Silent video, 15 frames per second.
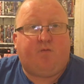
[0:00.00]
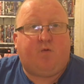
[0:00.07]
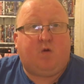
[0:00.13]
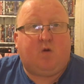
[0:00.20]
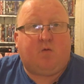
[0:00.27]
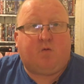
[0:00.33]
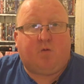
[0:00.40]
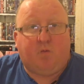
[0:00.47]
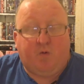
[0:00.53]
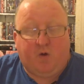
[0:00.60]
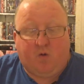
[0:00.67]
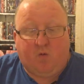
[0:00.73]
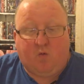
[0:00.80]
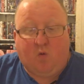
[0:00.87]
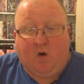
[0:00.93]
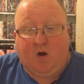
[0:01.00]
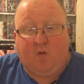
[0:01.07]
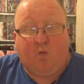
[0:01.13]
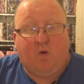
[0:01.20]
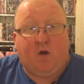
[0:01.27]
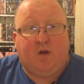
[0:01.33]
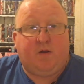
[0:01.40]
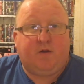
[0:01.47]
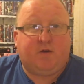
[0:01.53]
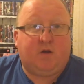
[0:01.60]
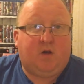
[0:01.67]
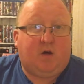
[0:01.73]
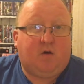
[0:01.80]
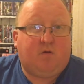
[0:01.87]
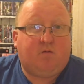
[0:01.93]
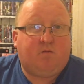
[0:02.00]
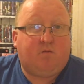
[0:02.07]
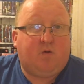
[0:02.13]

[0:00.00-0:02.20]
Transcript: you'll be quite willing to know